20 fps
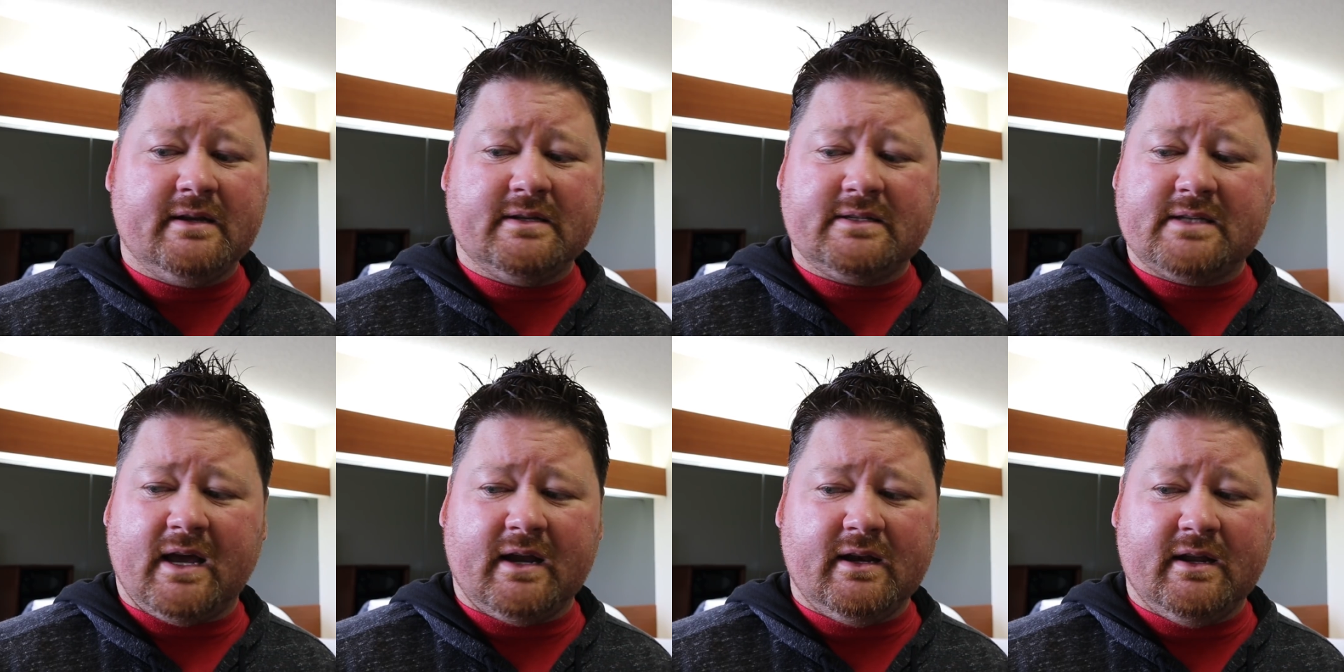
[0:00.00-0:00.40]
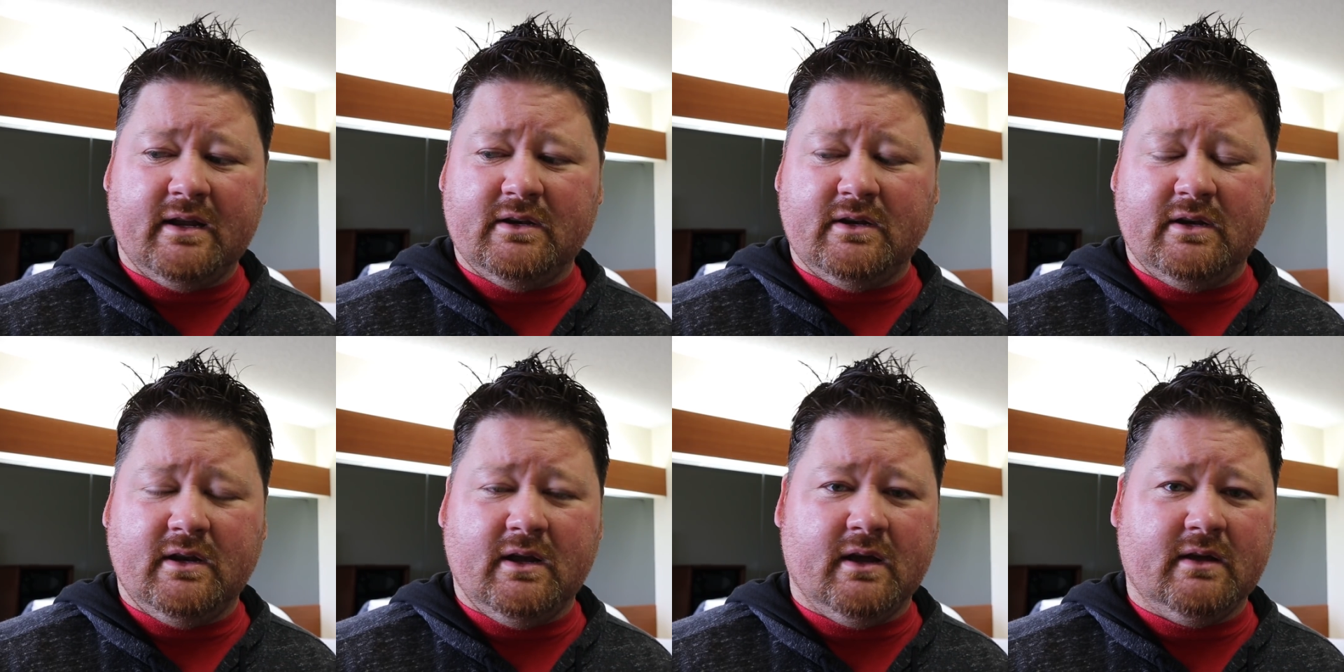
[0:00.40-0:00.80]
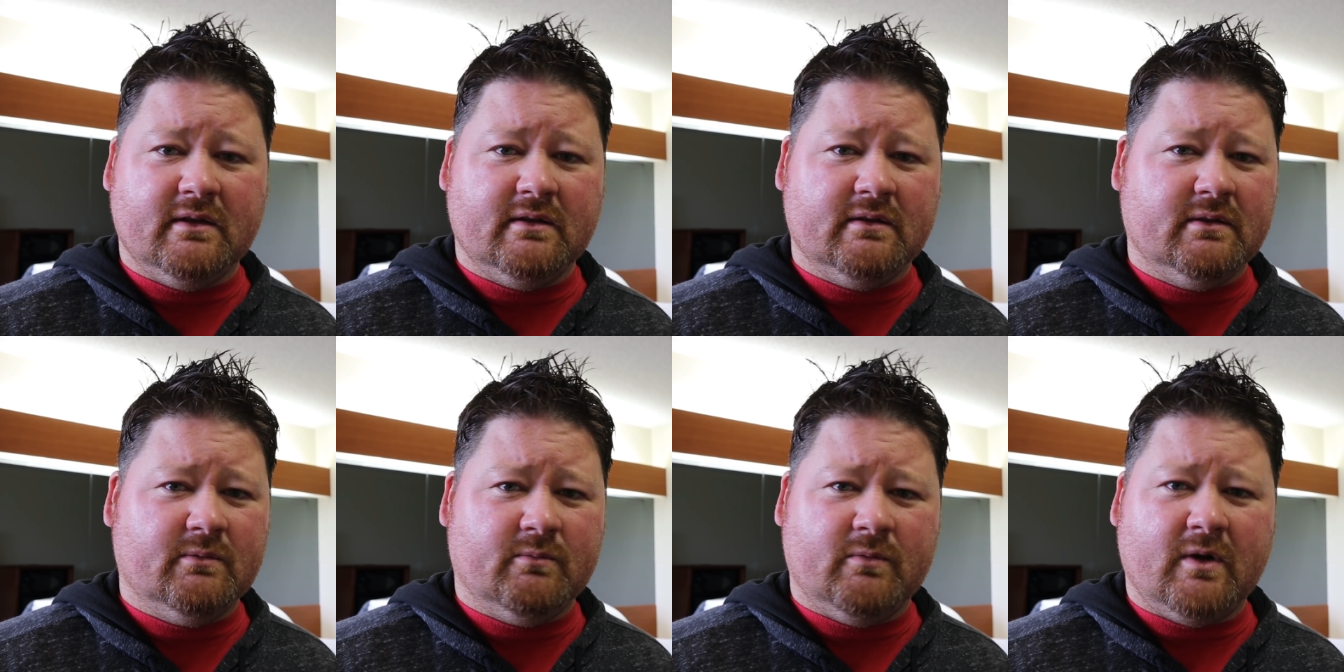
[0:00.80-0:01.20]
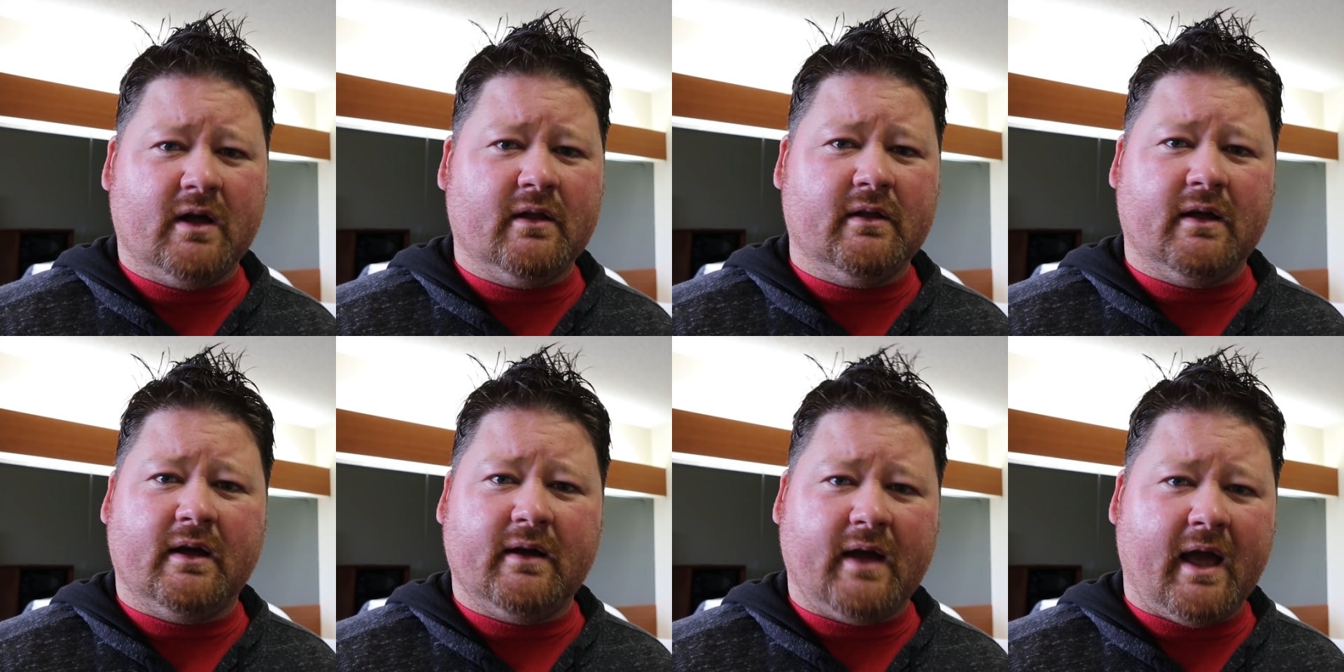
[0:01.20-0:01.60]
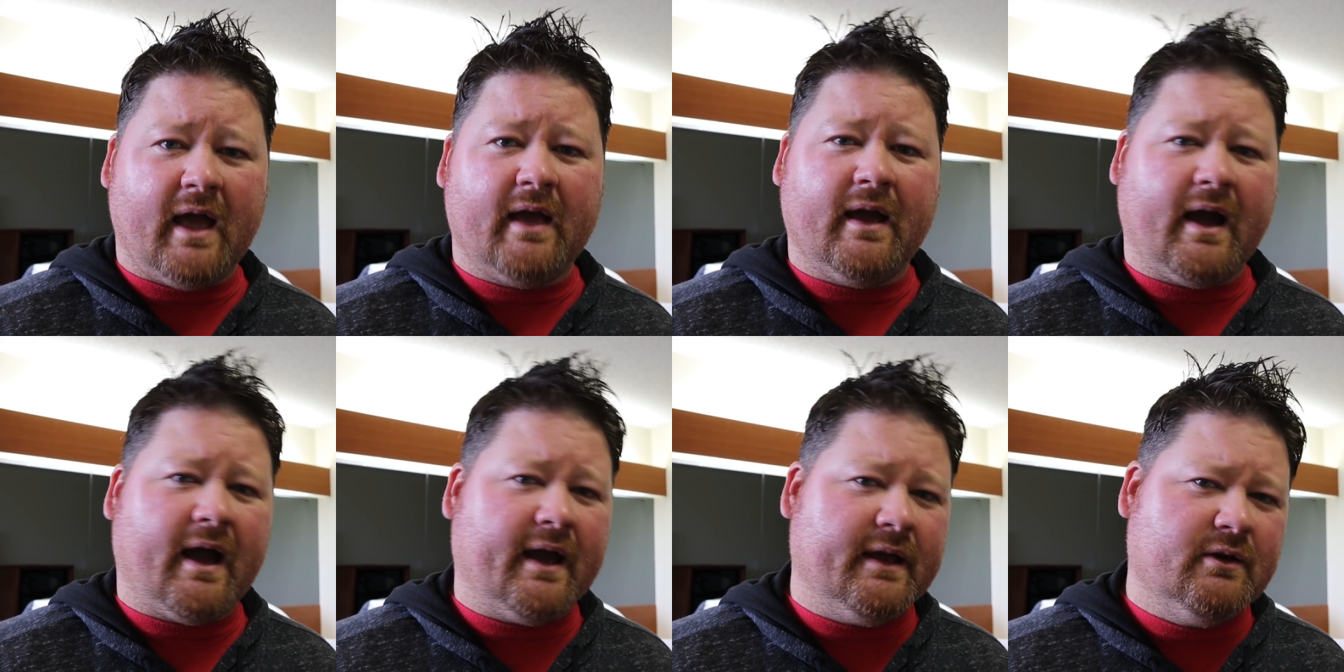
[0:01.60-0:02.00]
decided, well,
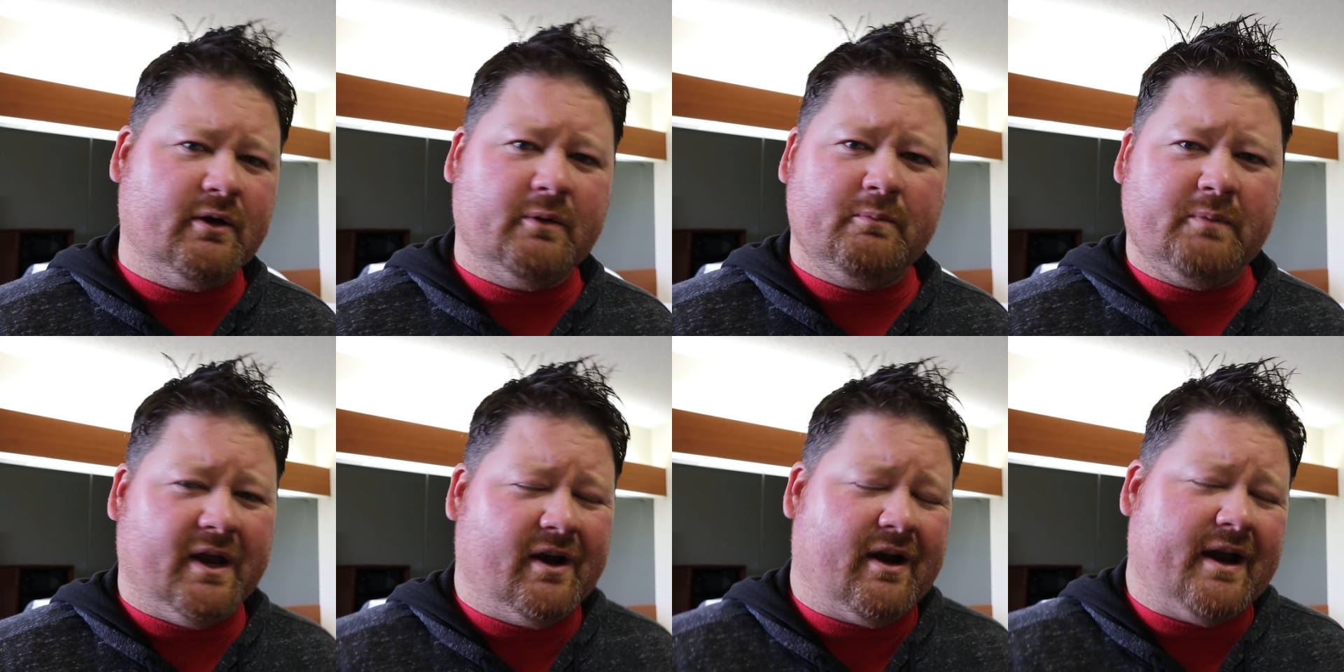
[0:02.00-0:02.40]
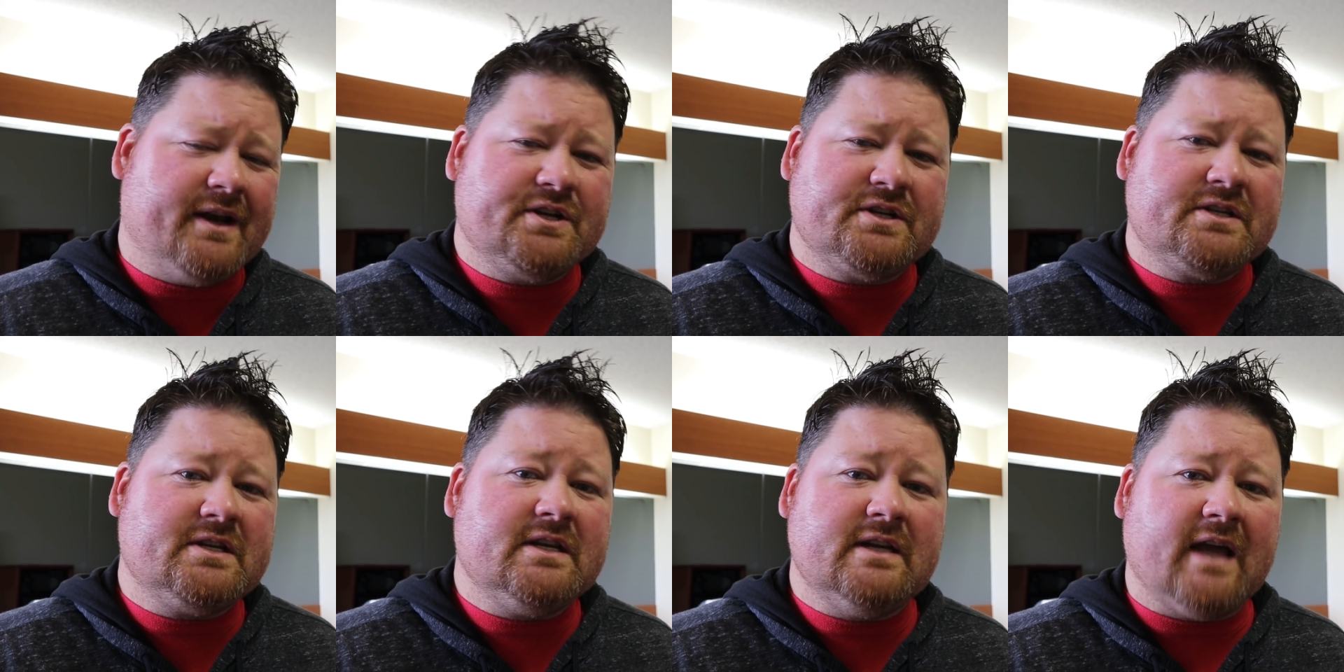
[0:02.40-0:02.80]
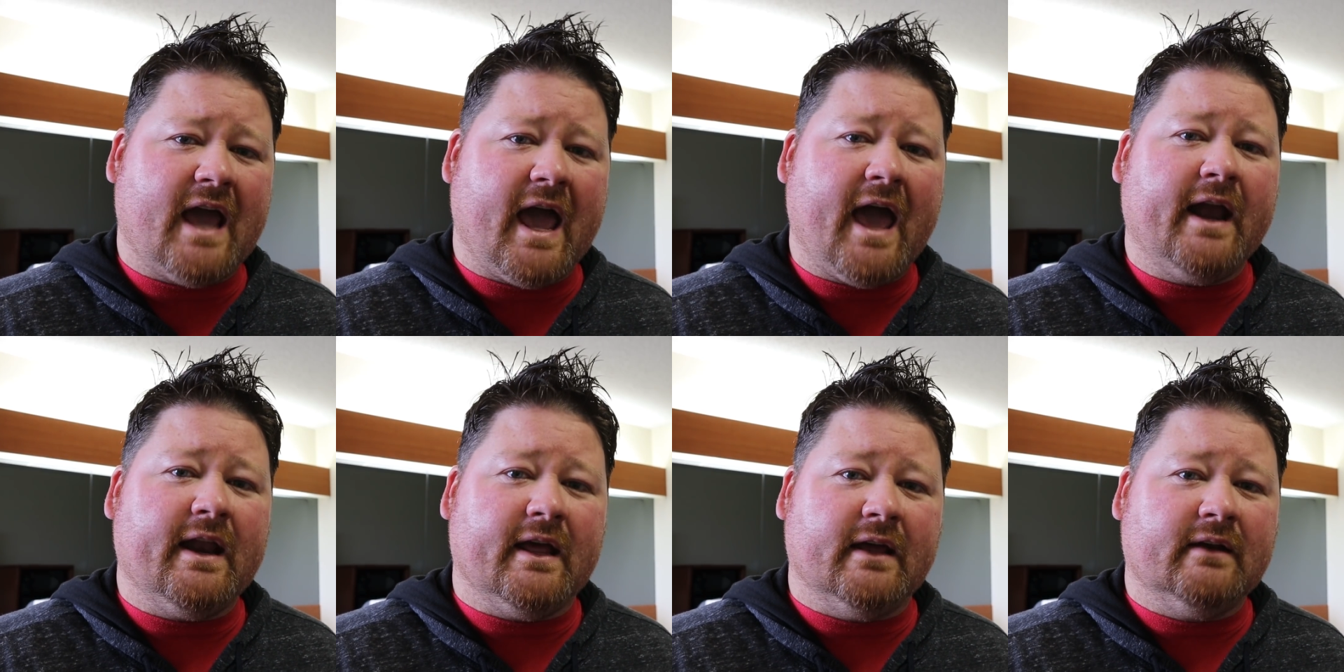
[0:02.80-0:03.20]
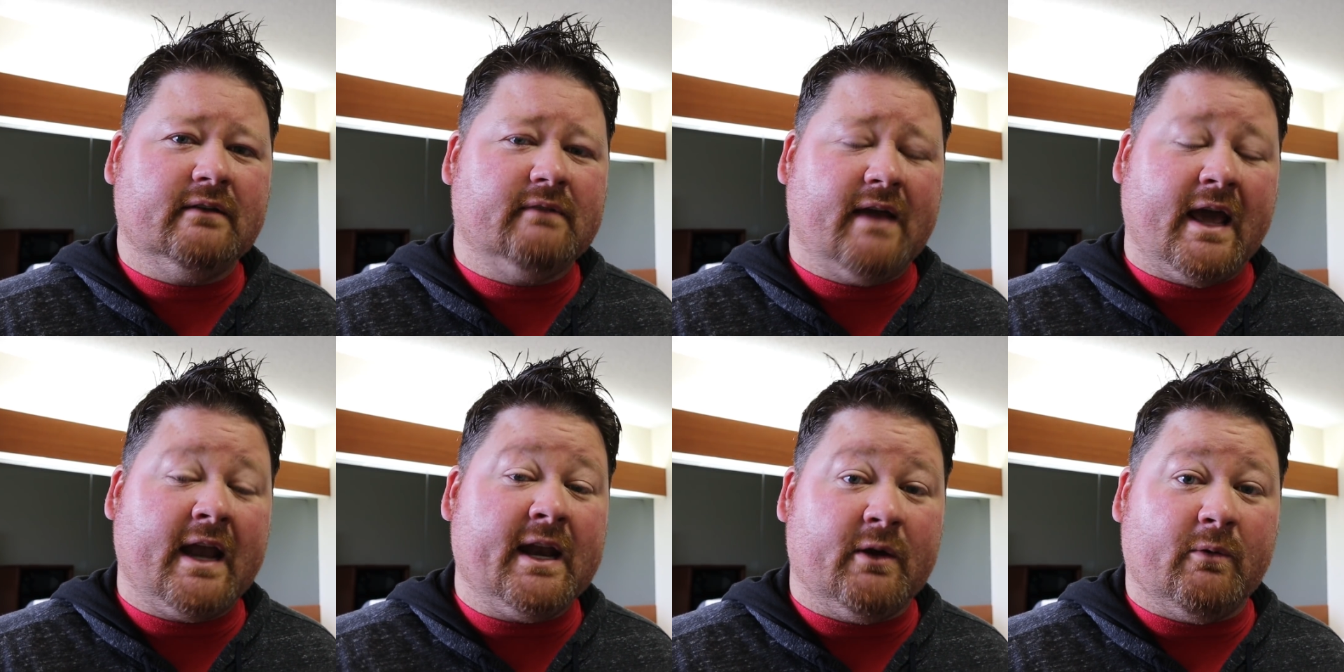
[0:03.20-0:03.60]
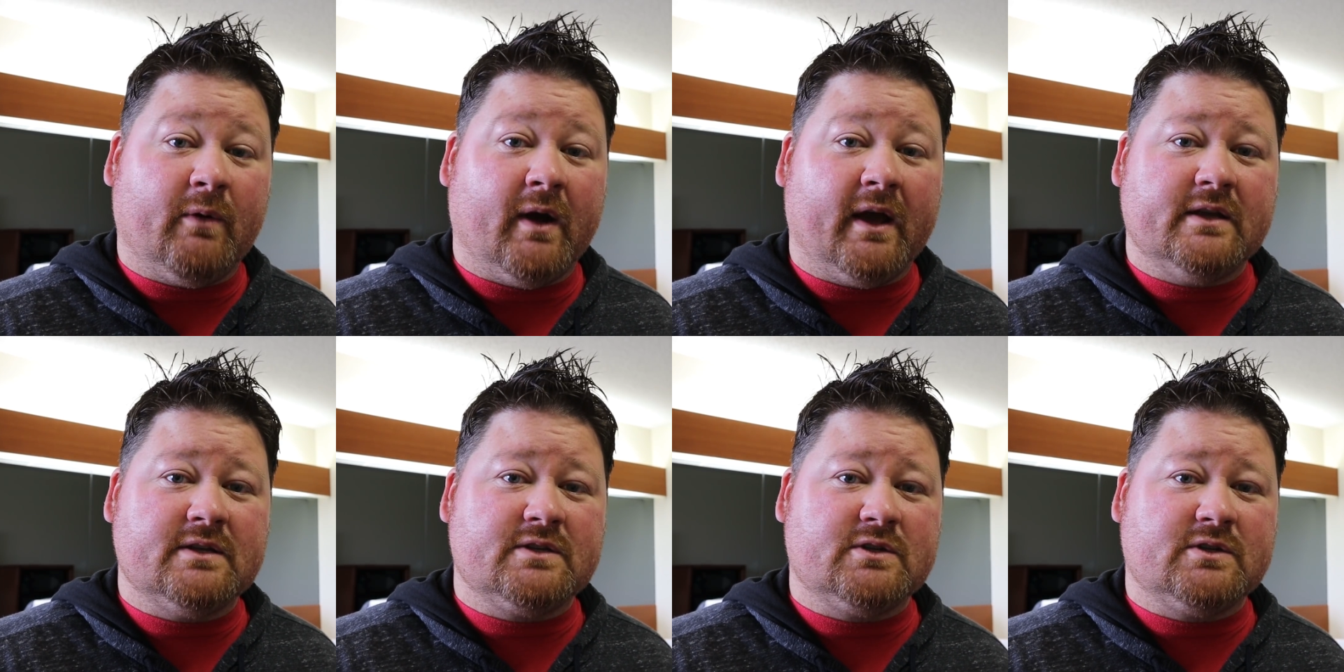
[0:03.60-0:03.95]
I could be here. I just need to edit anyway.